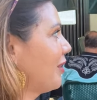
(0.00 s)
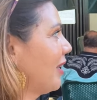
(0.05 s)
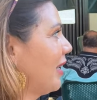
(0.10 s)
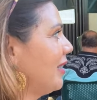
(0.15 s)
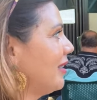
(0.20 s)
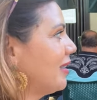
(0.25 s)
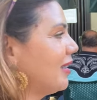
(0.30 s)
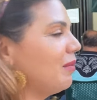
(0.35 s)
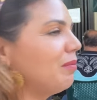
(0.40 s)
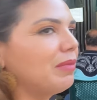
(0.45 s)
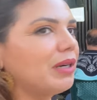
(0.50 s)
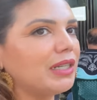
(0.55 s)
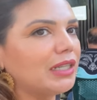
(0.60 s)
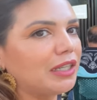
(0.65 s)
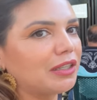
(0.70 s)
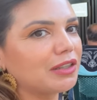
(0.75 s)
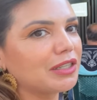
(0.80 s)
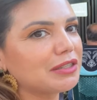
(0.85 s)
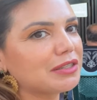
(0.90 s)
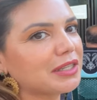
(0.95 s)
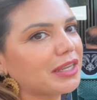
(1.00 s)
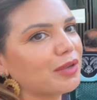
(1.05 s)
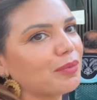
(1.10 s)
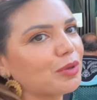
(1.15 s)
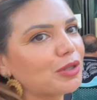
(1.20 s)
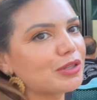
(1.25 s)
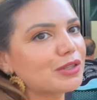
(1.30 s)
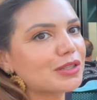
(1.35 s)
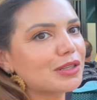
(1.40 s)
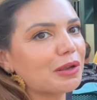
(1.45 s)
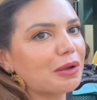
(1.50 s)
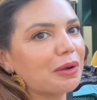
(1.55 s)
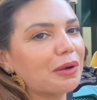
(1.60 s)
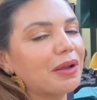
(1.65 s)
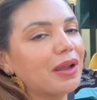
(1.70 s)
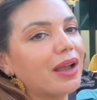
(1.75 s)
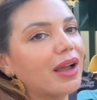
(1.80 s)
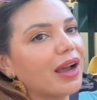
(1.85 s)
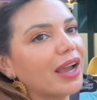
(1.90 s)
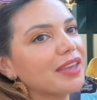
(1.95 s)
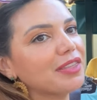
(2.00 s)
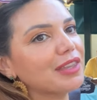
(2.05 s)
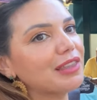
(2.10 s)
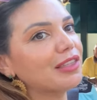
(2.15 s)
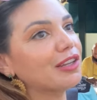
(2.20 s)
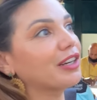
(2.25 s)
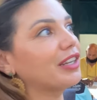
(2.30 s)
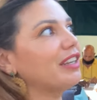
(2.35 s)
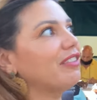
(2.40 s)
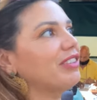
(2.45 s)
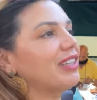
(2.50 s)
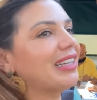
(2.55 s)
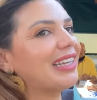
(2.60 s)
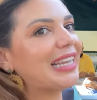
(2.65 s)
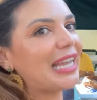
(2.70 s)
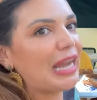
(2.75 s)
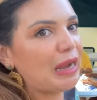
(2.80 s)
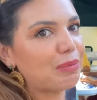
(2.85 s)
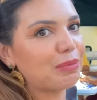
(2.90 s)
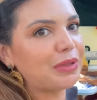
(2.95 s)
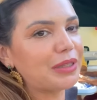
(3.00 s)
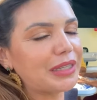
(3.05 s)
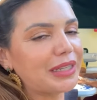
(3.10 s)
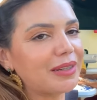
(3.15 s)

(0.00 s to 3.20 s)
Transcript: and I see money on the table, so I think they're even gambling.